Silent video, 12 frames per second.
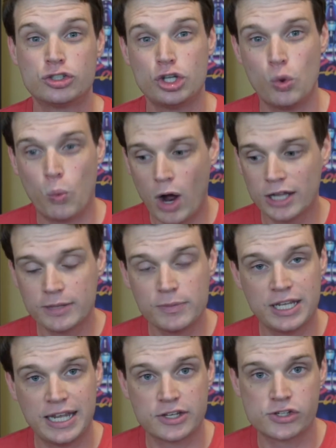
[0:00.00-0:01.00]
So you want them
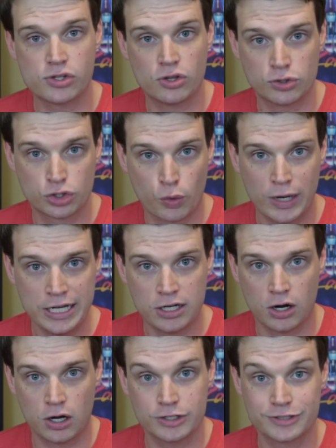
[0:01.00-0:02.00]
to guess those green
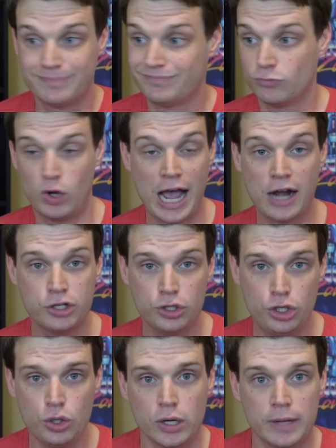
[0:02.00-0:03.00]
cards. Well, how do
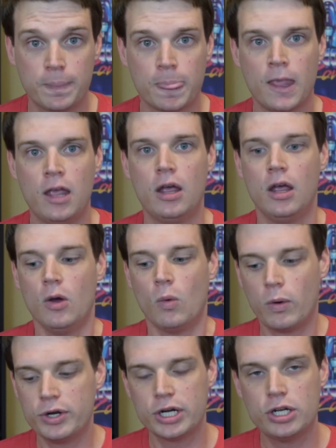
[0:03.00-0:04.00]
you do it?
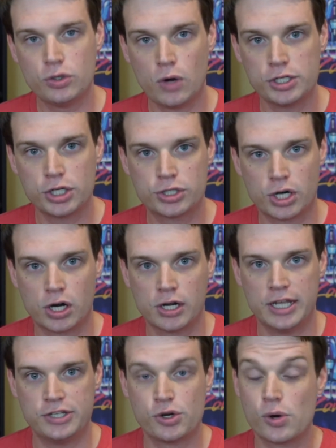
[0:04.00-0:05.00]
What you're going to do on your
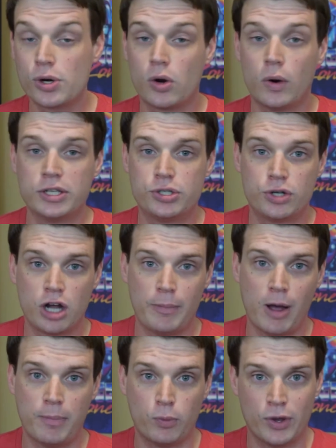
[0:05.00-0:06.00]
turn is you're going to
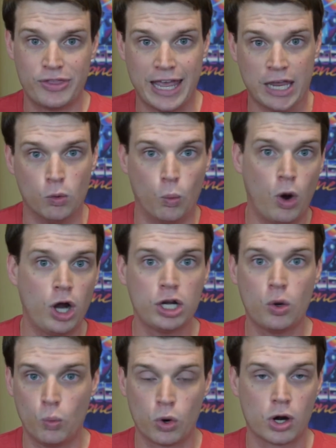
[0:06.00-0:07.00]
come up with a
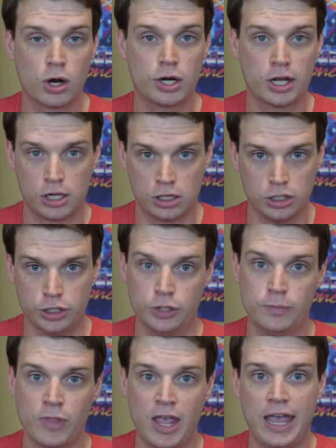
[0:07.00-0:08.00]
one-word
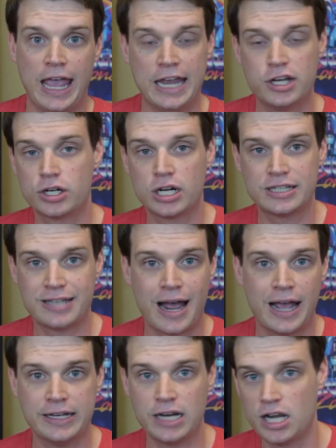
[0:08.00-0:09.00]
clue, and you're going to
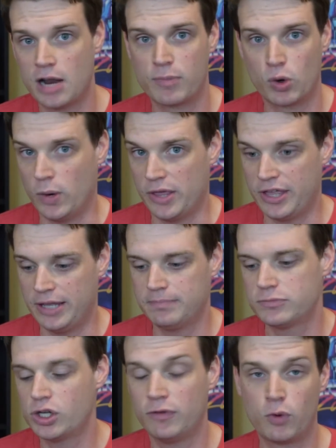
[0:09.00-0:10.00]
tie in a number with
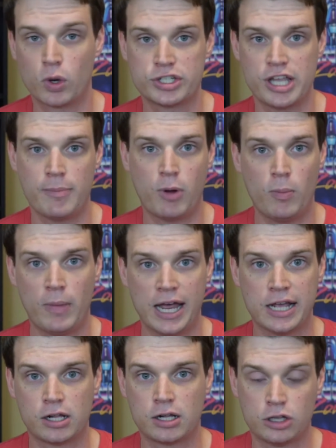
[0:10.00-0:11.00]
it. So for example,
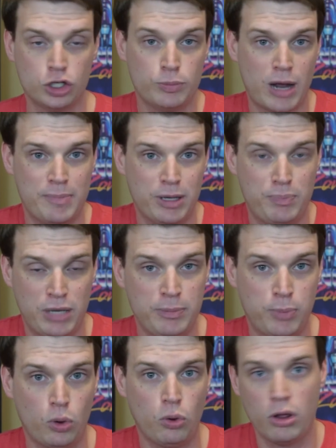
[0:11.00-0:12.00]
my clue might be
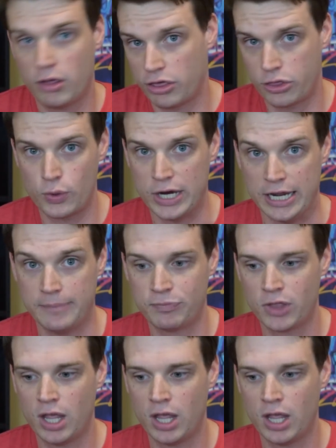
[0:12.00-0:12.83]
people 3.